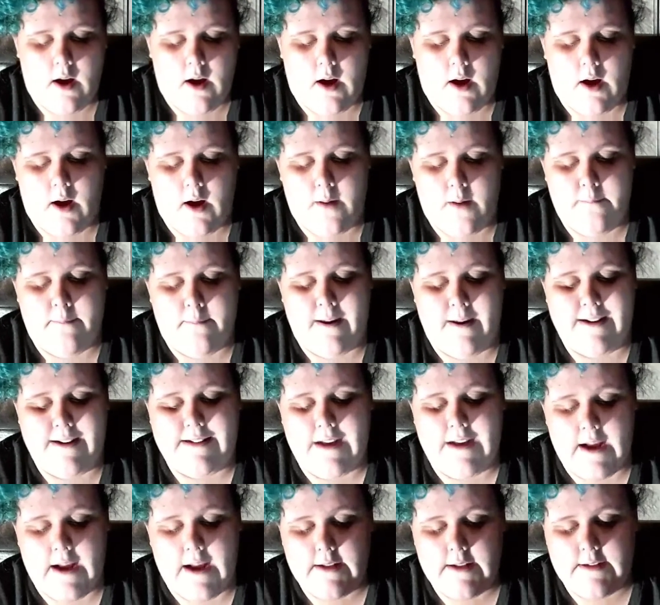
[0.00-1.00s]
My
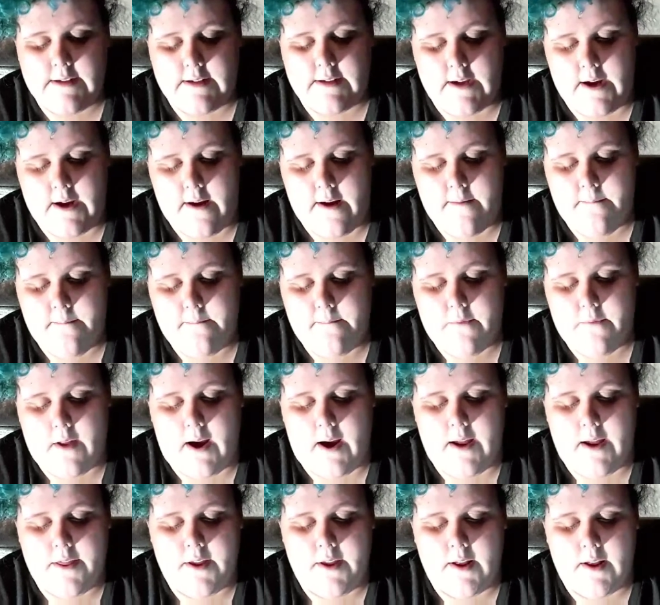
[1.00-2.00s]
dad said,
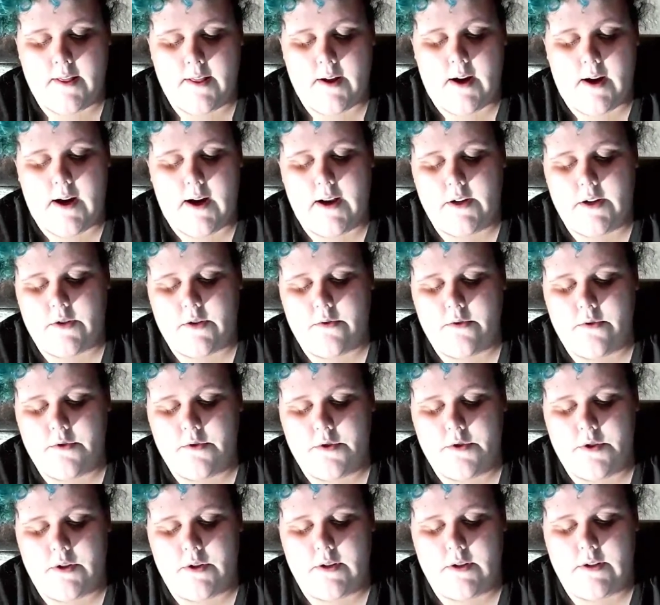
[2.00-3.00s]
I think that high school
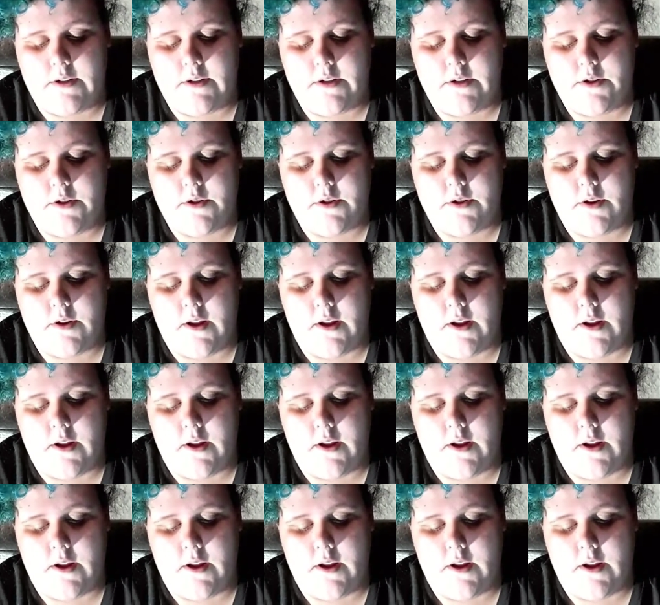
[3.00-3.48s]
should teach